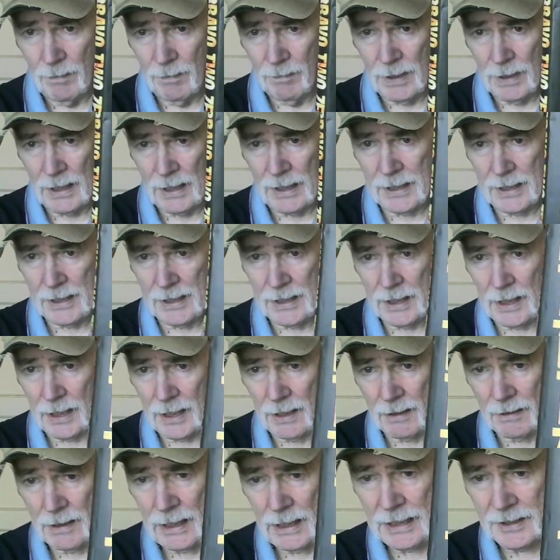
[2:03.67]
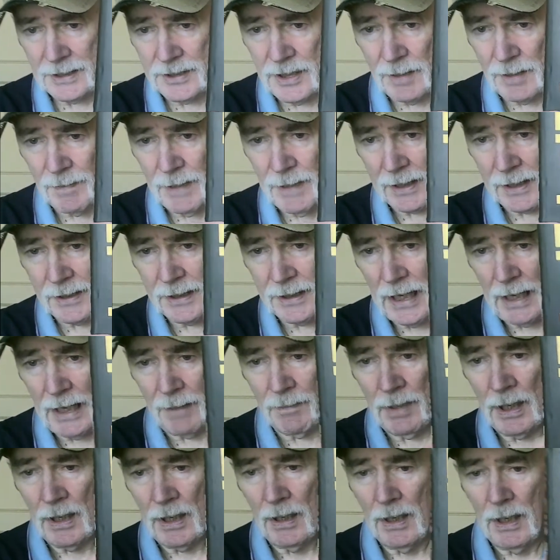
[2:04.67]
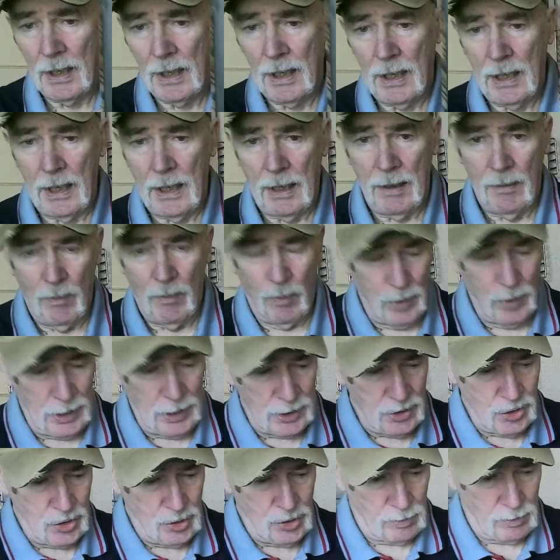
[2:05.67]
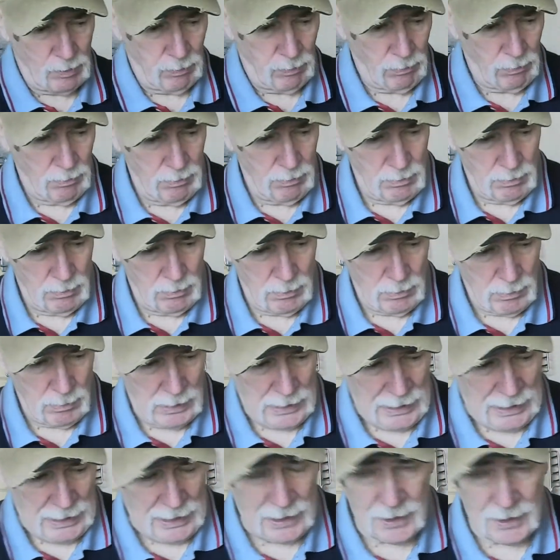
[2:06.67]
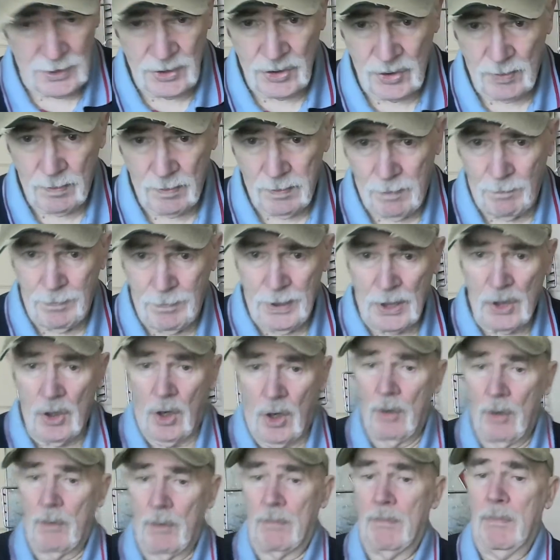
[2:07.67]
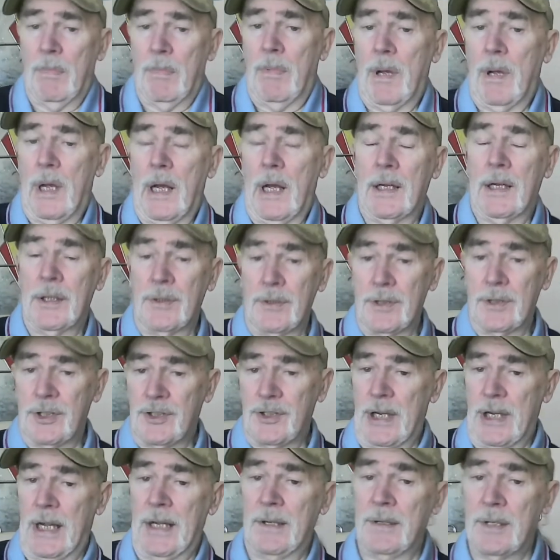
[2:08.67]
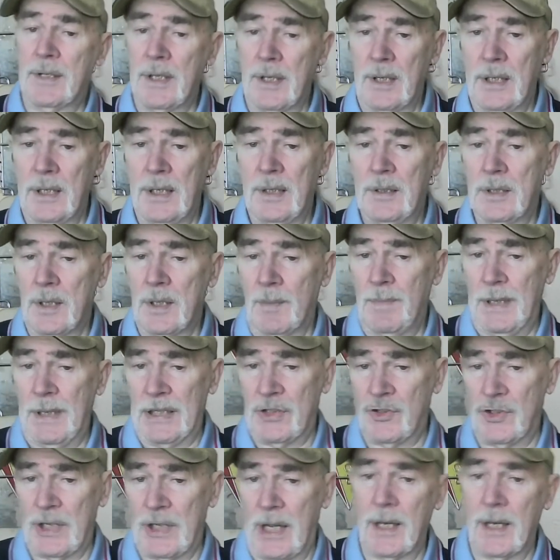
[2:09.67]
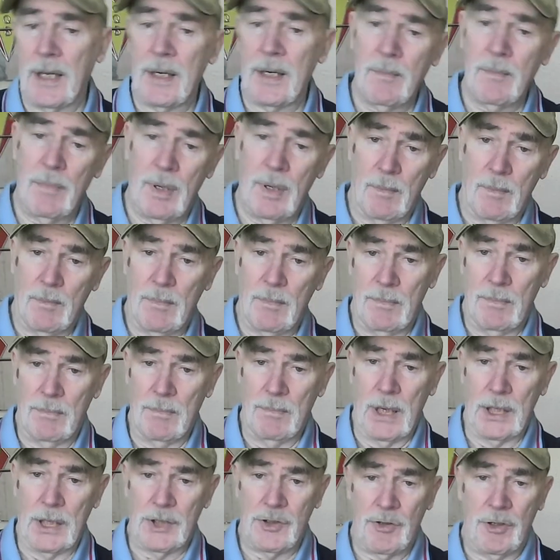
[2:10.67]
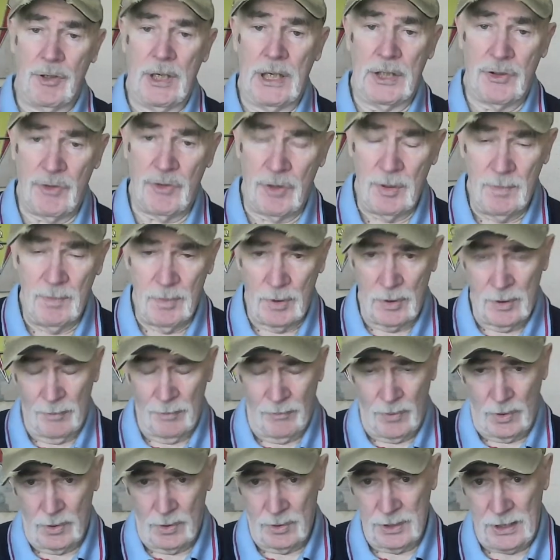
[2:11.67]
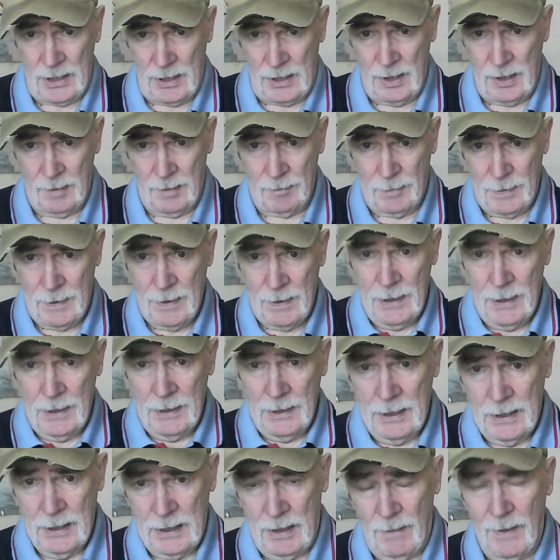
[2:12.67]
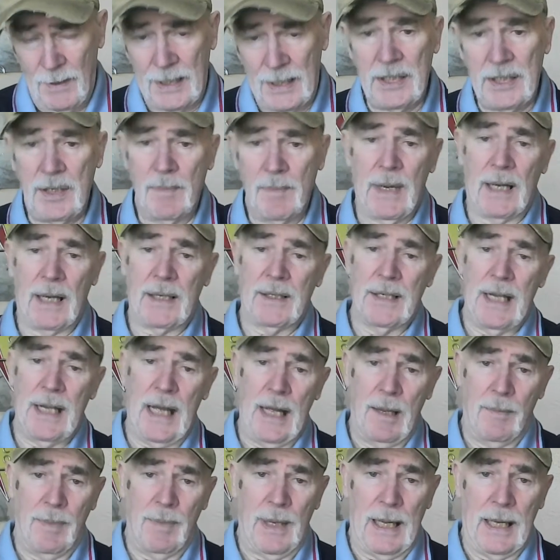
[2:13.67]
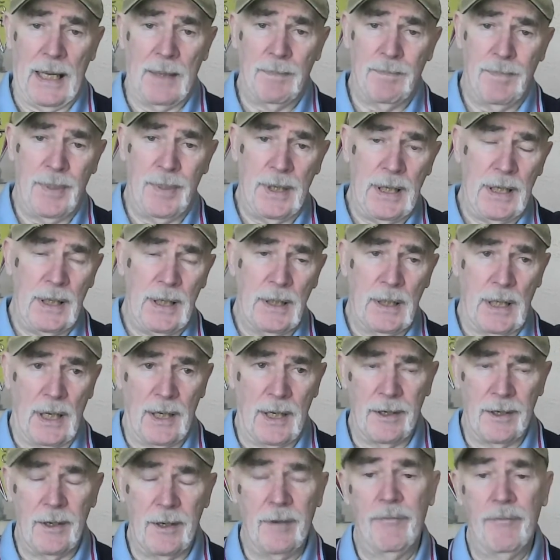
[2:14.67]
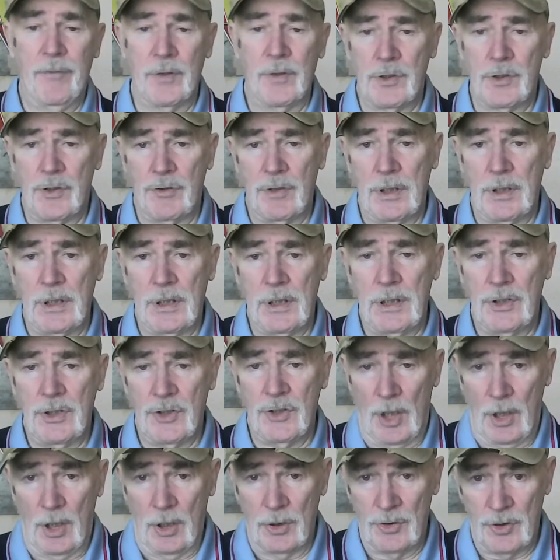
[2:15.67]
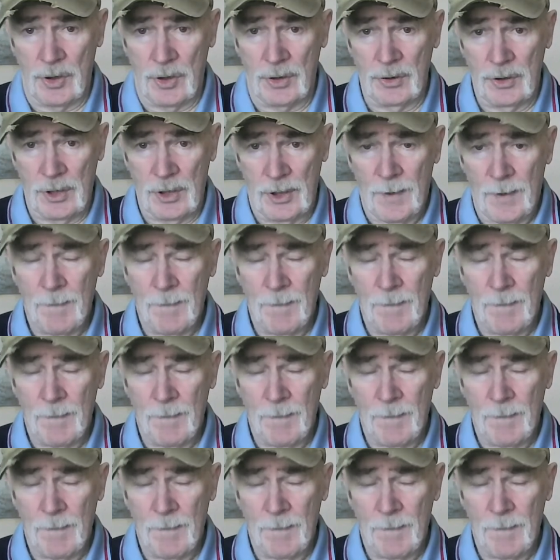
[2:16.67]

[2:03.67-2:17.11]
by Andy McNab, which has become, I understand, the best-selling military history book of all time. Now, Andy McNab had been an infantry sergeant,